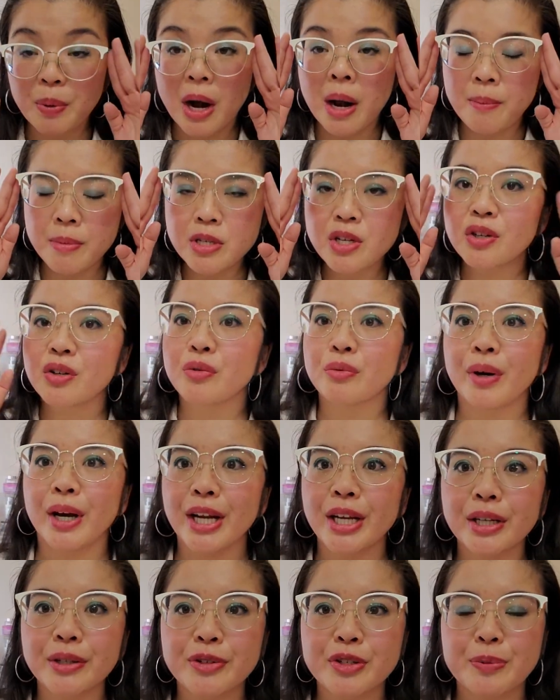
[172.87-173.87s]
Primers are
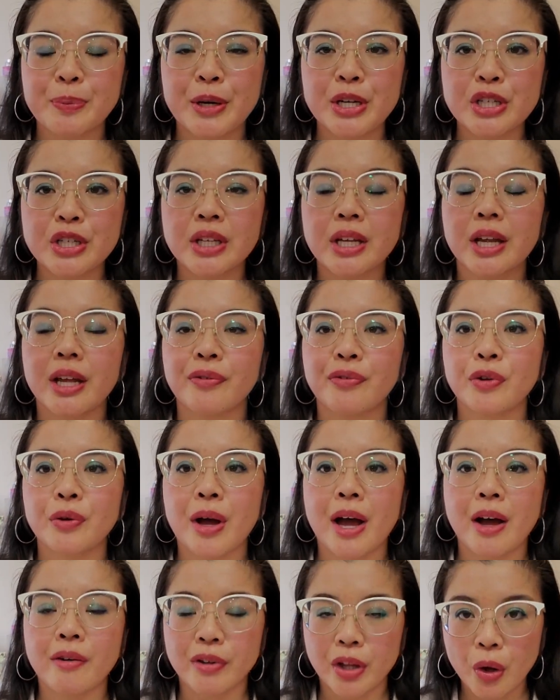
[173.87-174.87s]
great, especially if you
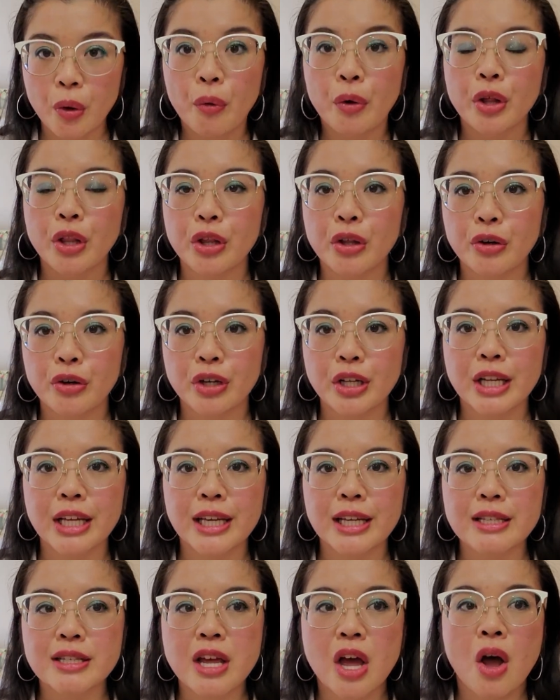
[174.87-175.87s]
have like oilier
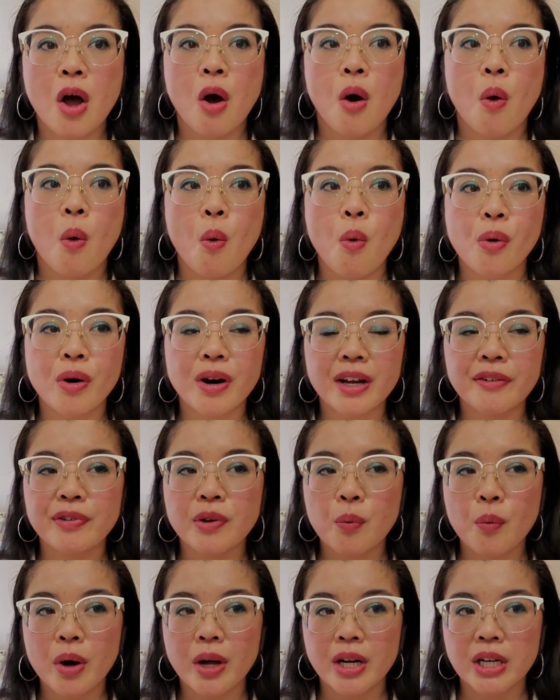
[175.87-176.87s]
lids or if
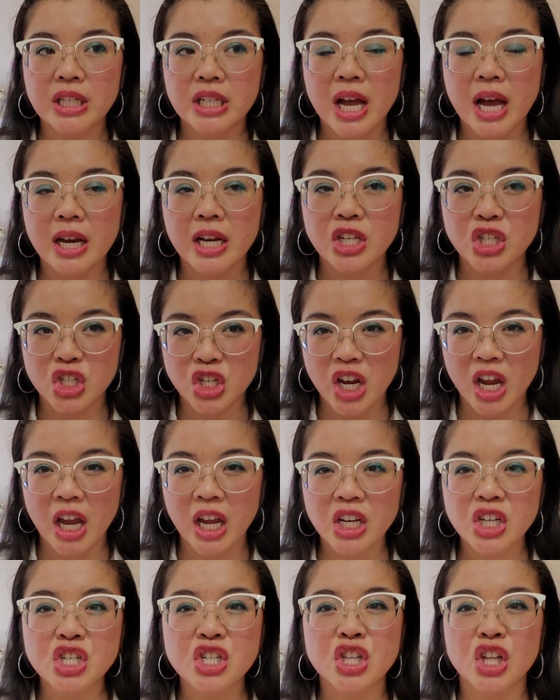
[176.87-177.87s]
you want to kind of
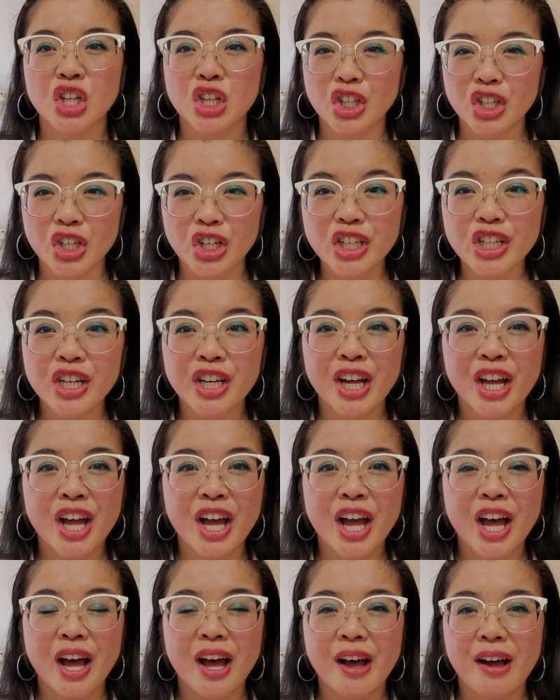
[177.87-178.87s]
change the look
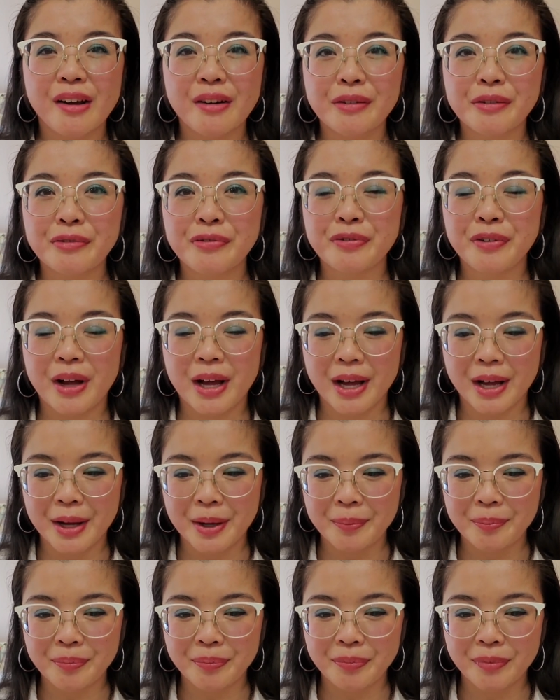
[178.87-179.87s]
of,
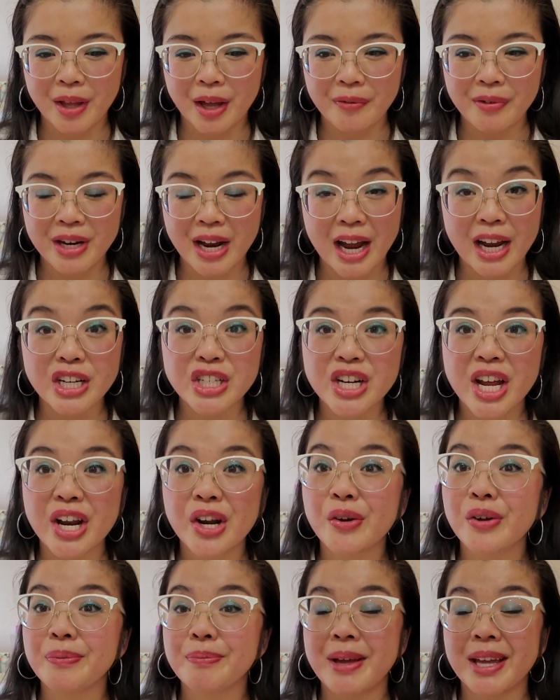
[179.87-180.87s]
um, of an
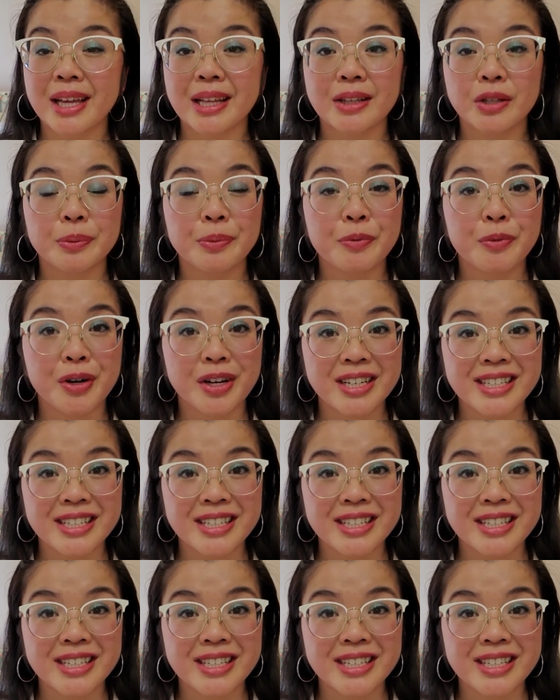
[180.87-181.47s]
eyeshadow and make it a little bit more